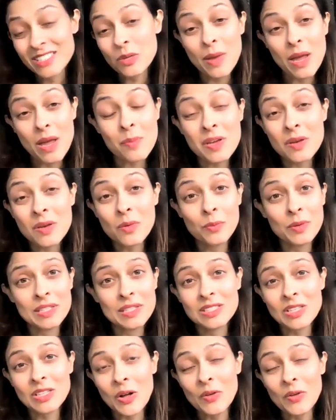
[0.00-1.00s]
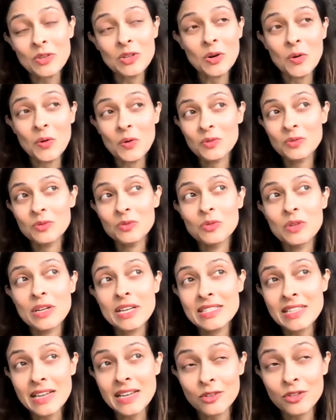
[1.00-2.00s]
maybe when we saw,
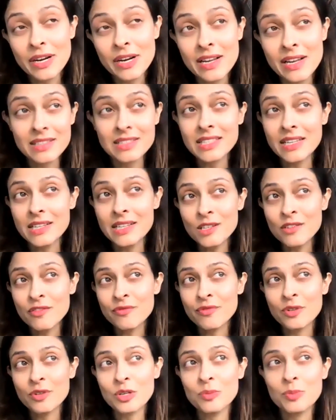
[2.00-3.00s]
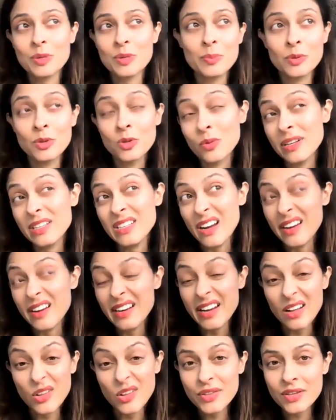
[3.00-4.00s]
is that creating an incentive for people who are young and
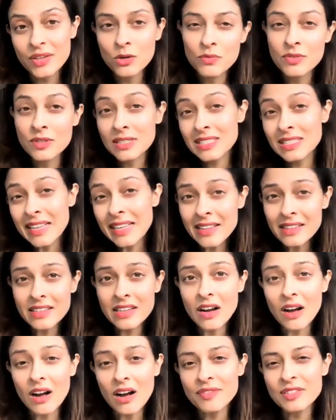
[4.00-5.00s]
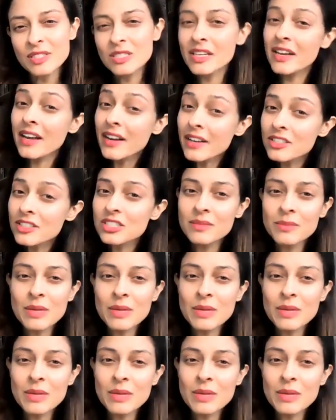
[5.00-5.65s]
healthy who feel slightly off to say, actually,